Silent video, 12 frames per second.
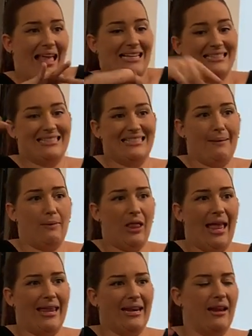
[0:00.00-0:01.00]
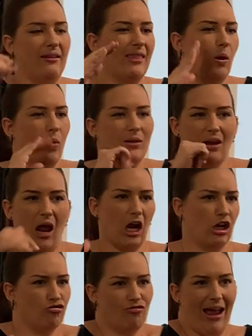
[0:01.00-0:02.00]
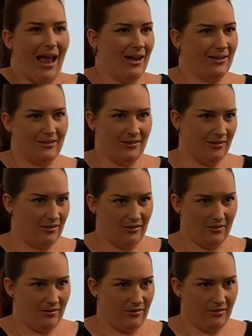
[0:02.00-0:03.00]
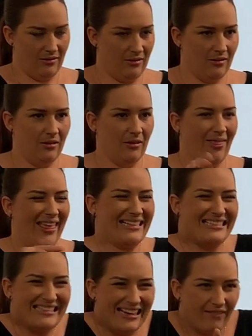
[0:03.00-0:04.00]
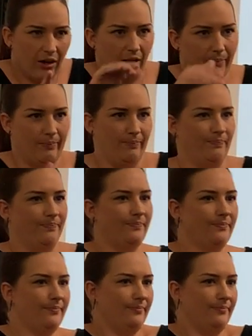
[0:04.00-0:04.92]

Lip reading: Not the same idea as skeletal muscle. They don't have that type of phenomenon.